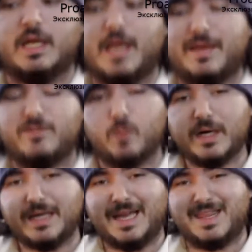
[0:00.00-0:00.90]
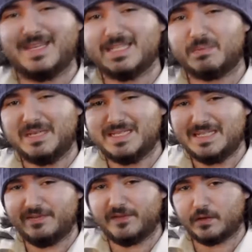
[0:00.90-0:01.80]
if you want to get this
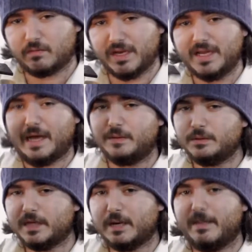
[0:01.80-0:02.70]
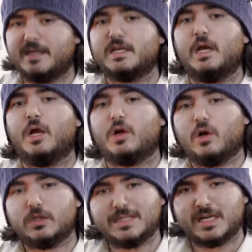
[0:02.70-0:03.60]
specific rig, I would recommend
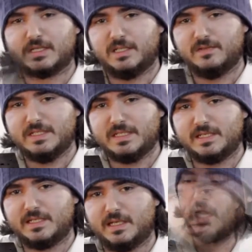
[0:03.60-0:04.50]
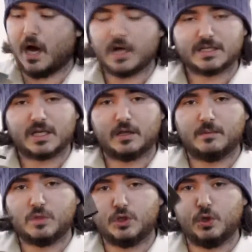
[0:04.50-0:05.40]
contact DV City, ask
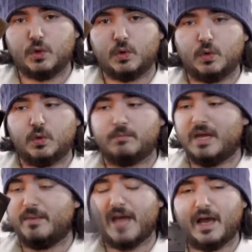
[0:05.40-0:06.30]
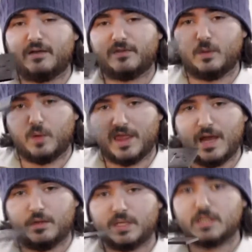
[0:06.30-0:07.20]
them to maybe have it
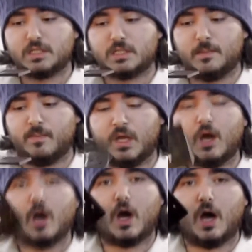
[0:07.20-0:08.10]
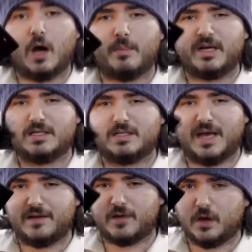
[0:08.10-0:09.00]
without this, because they
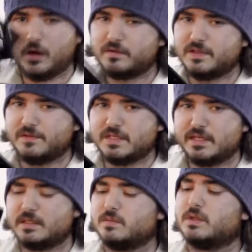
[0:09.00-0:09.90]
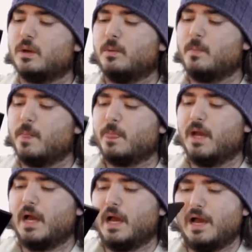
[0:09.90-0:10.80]
have a lot of different systems. So
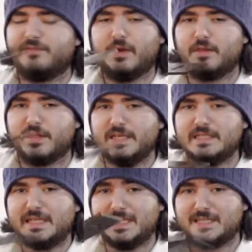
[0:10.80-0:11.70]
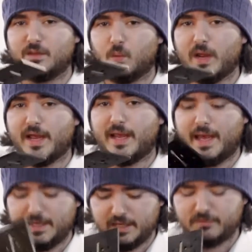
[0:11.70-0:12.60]
I found that this gets in the way,
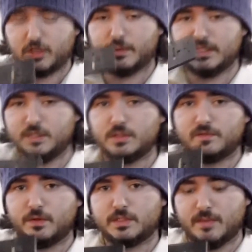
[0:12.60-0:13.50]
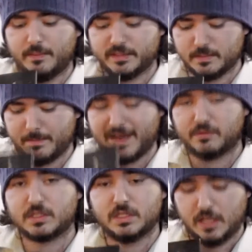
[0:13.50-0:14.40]
and even though it's useful to be able to
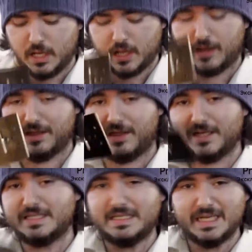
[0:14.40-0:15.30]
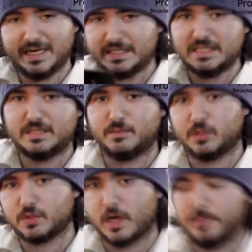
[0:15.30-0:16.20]
mount this entire system to a
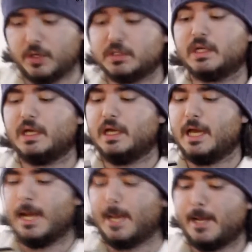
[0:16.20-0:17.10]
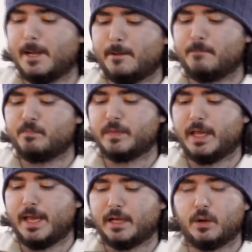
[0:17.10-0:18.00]
tripod,
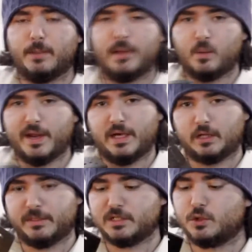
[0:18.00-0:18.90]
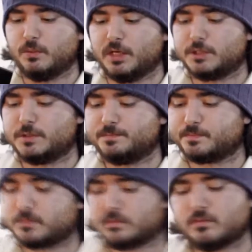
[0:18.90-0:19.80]
it got in my way a little bit too much.
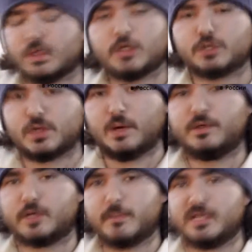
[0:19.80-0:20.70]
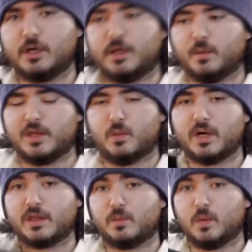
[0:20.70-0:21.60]
So I would recommend going with
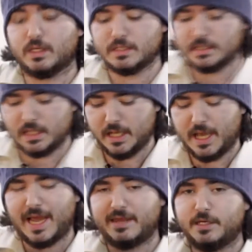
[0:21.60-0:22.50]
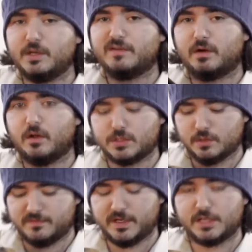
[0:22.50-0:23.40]
one of the ones, and they do have also
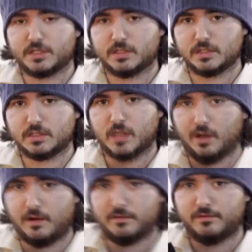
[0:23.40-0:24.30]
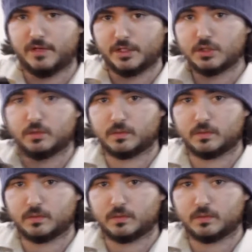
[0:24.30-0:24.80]
versions of shoulder